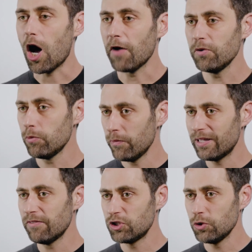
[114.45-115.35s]
Often when we
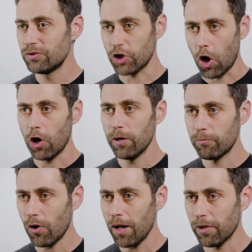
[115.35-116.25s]
give students a hard
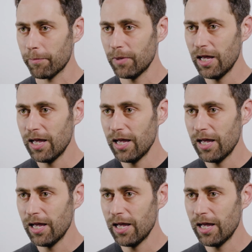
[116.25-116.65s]
problem,